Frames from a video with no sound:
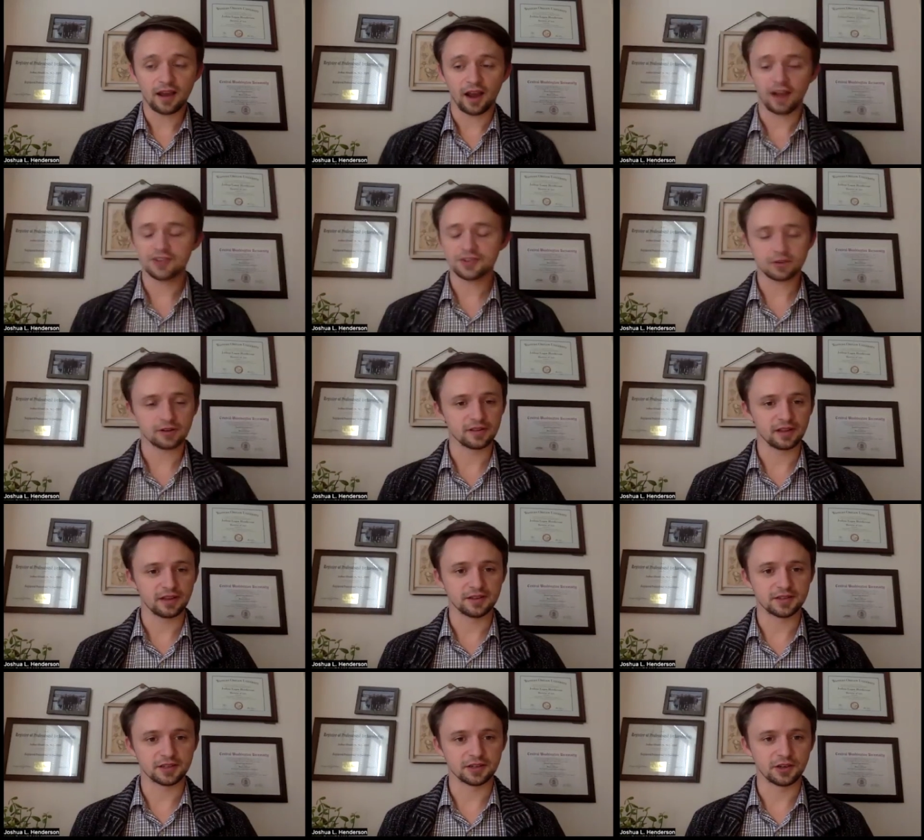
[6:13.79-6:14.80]
I certainly
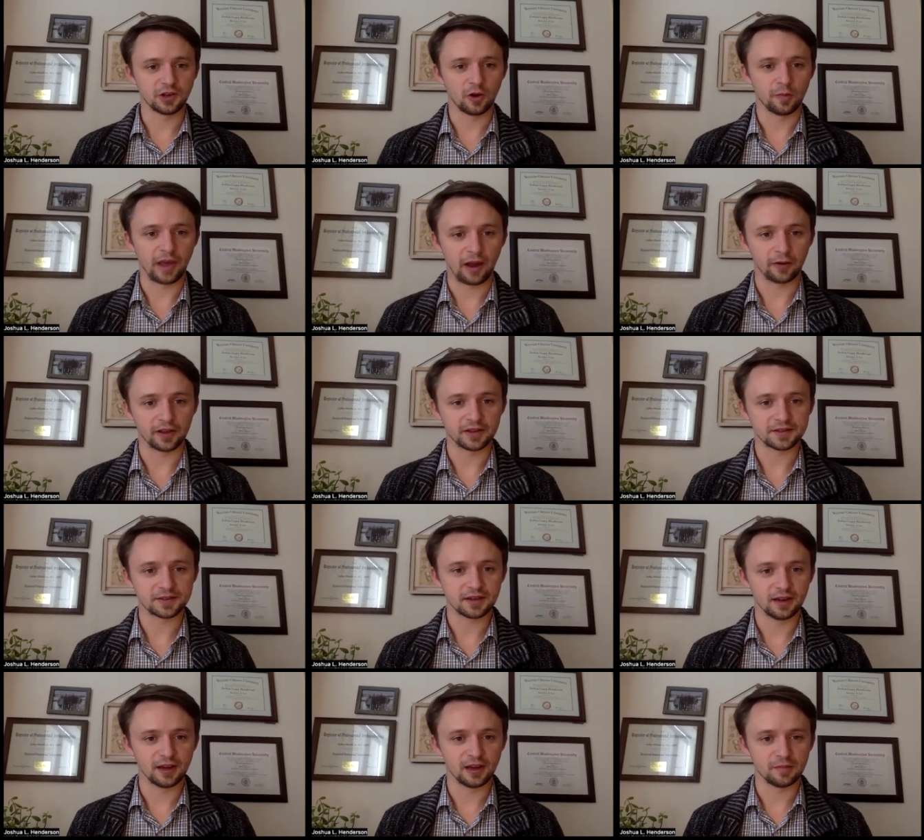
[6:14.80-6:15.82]
didn't know about it.
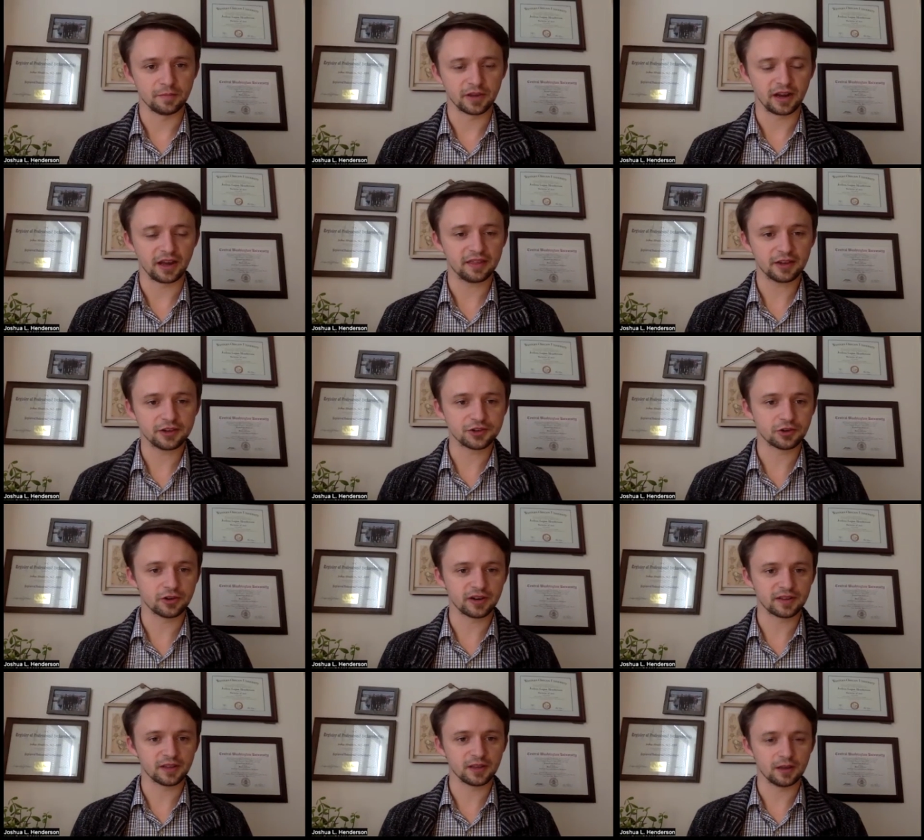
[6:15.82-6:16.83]
Um, but I think
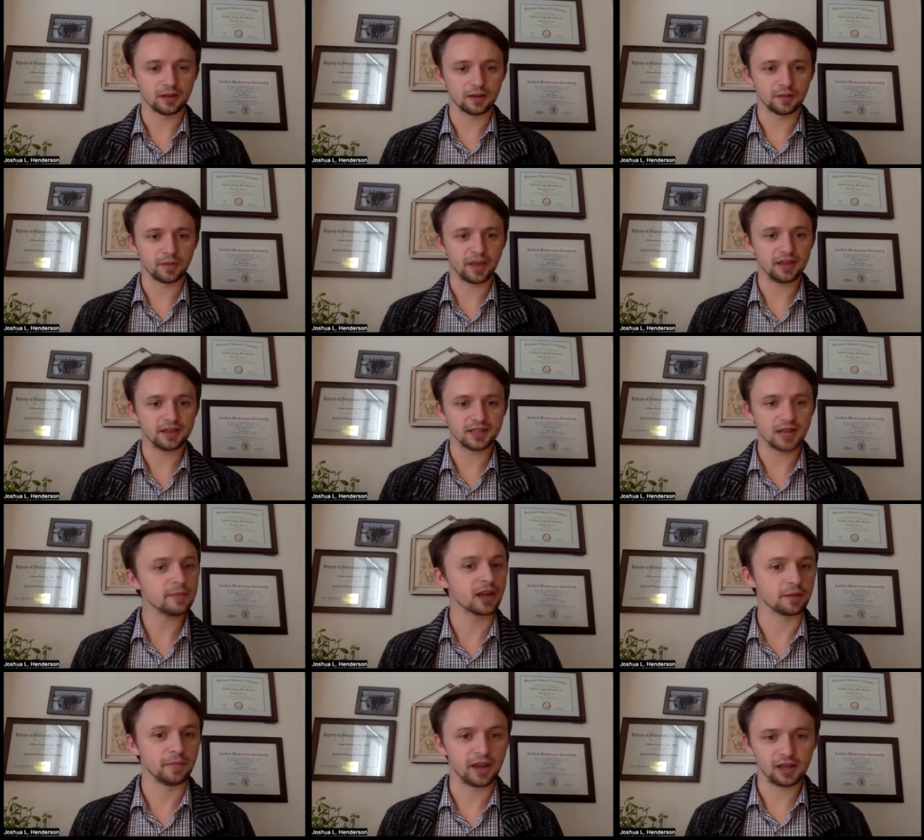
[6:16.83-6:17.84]
during the, the
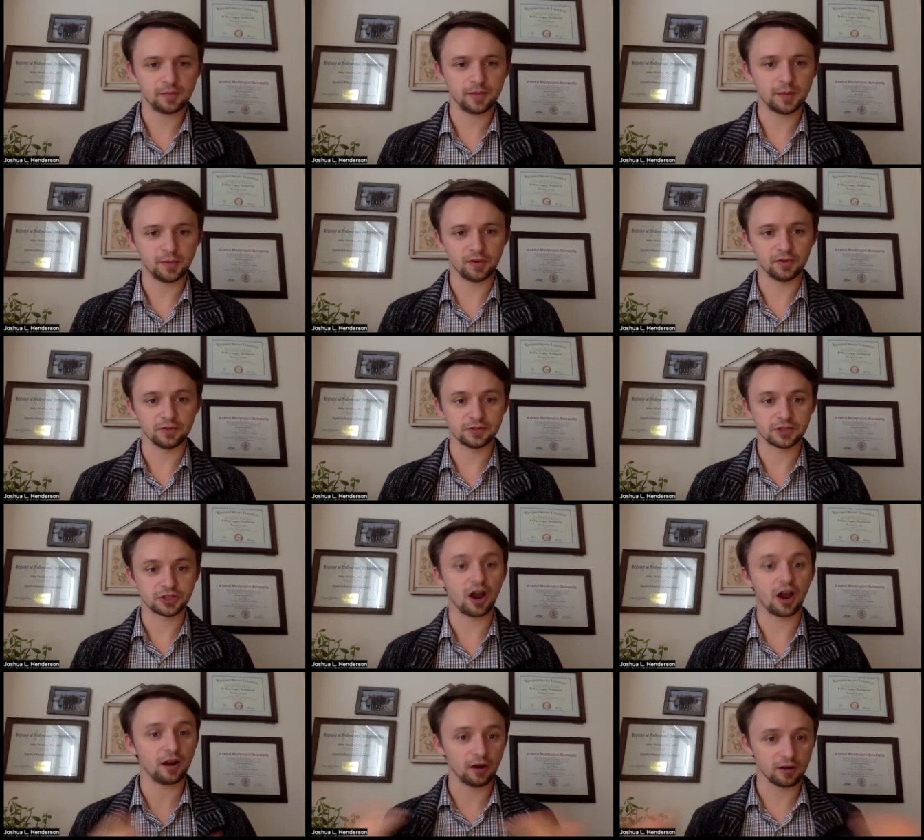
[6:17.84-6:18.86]
pandemic, many people
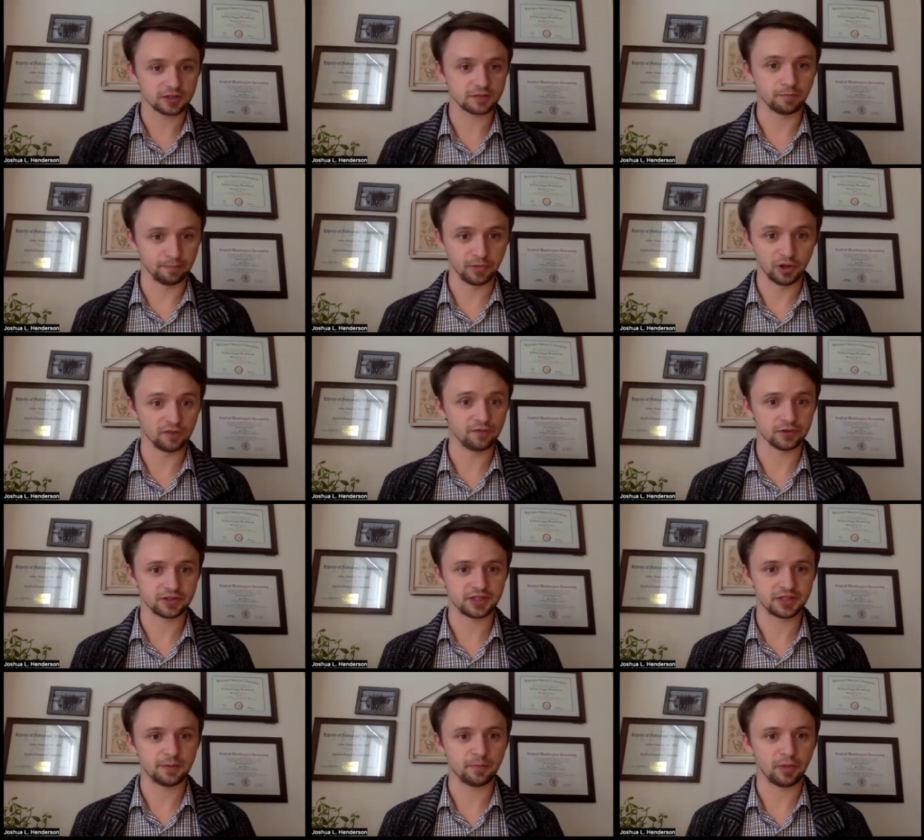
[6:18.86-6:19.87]
sought our beautiful
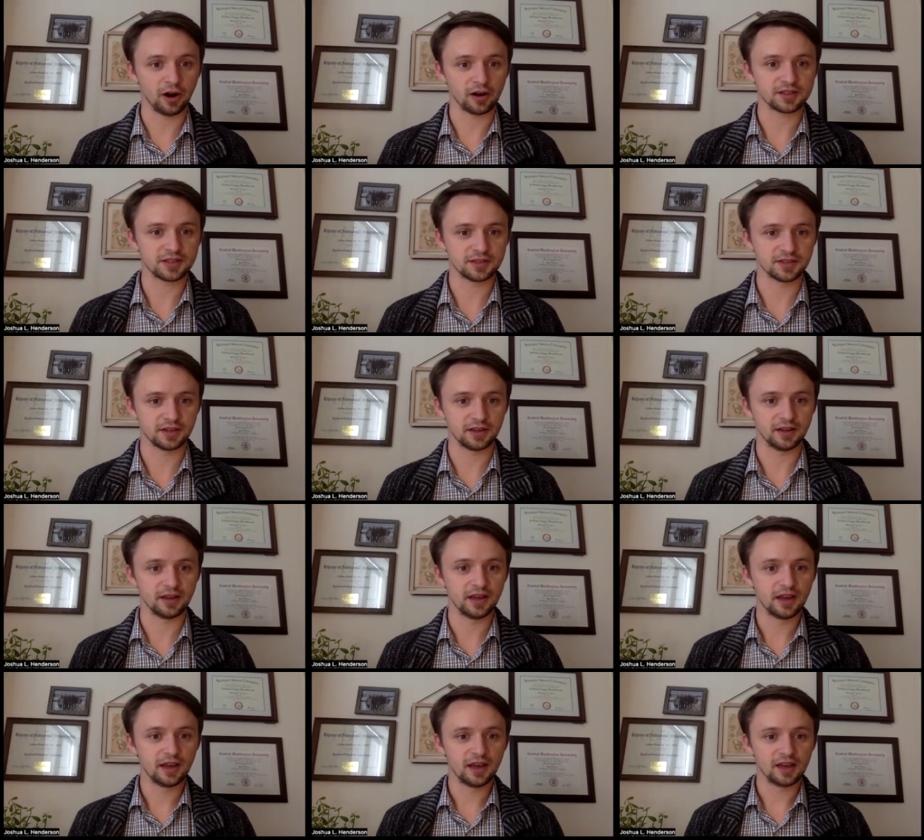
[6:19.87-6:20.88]
state parks as a
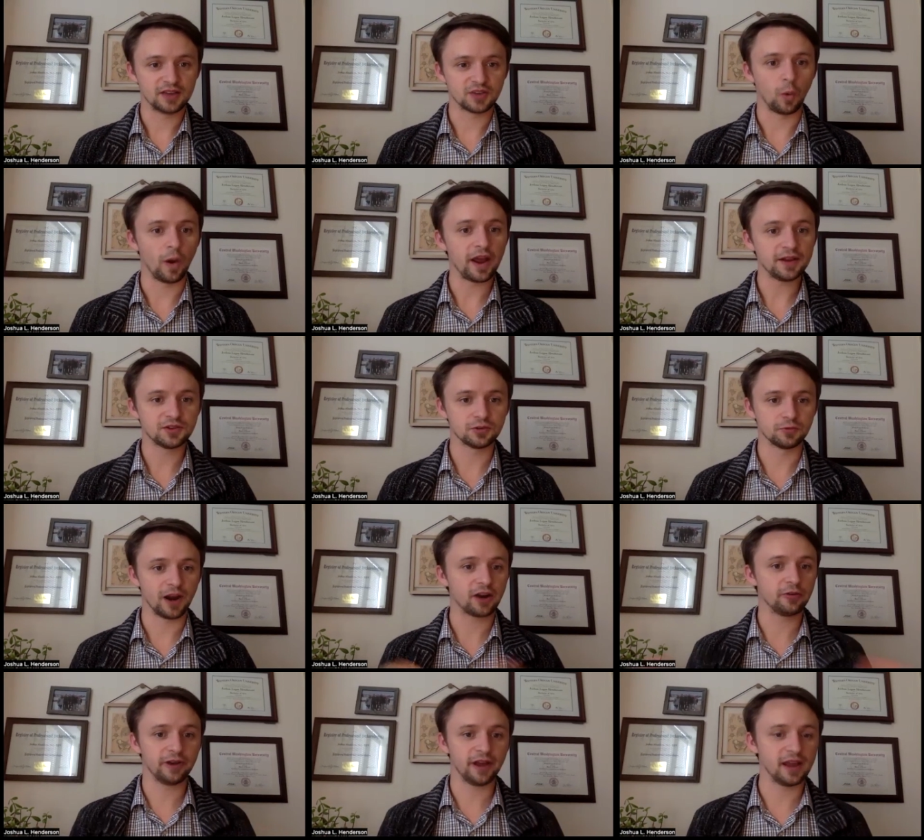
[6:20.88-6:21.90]
as a way to
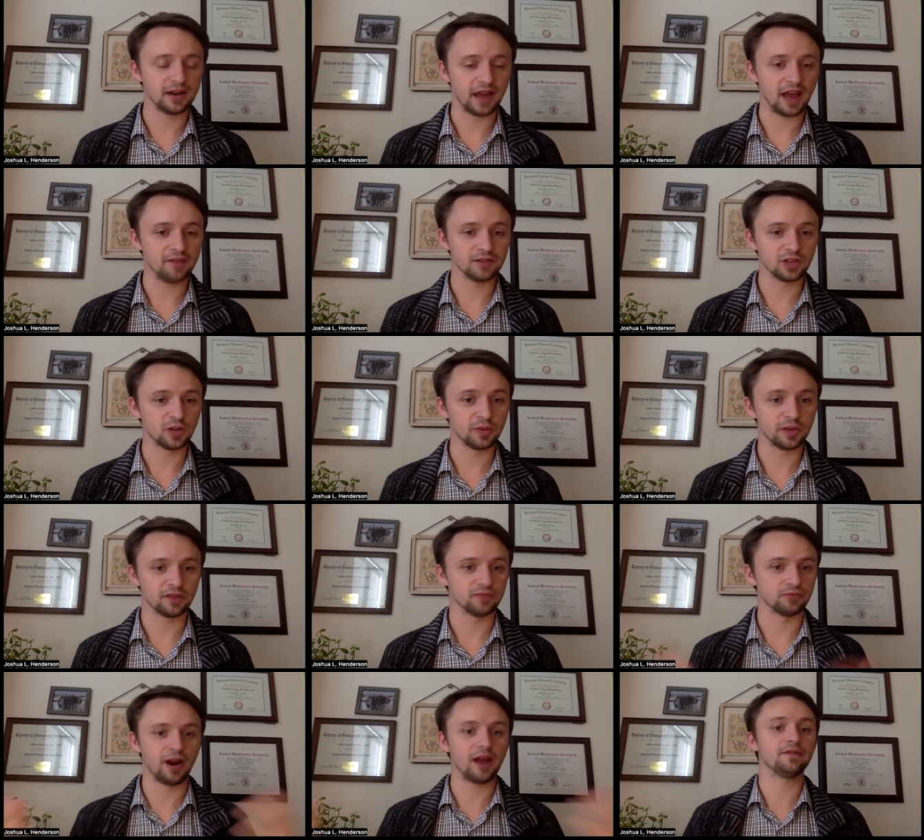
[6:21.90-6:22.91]
recreate and have a little bit of
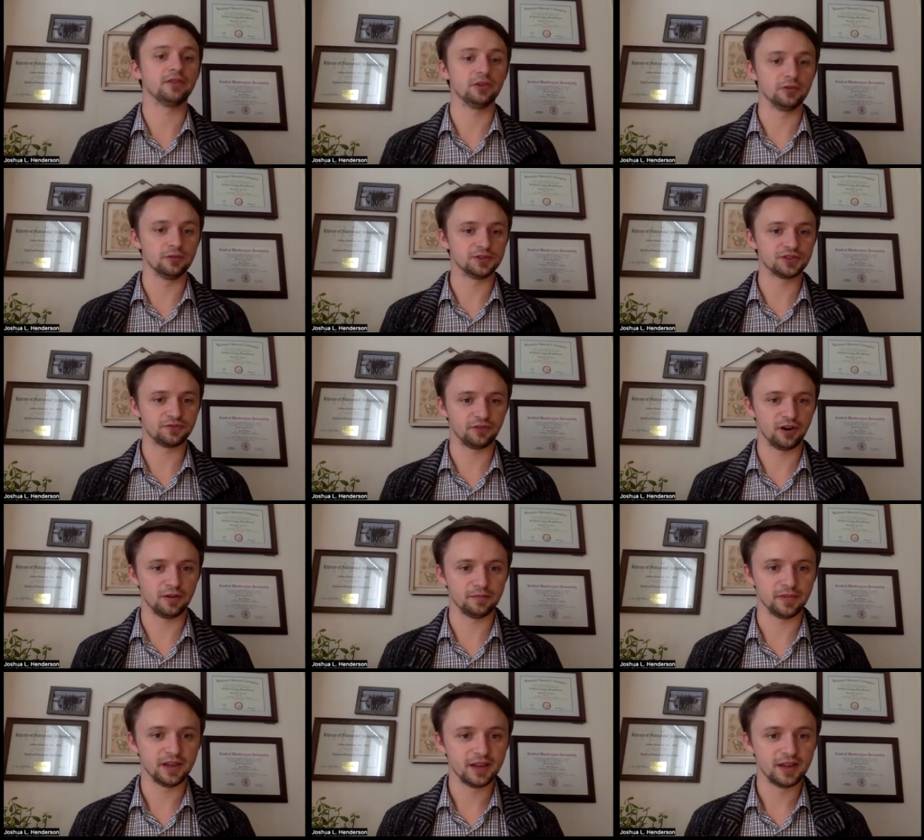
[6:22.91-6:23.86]
refuge from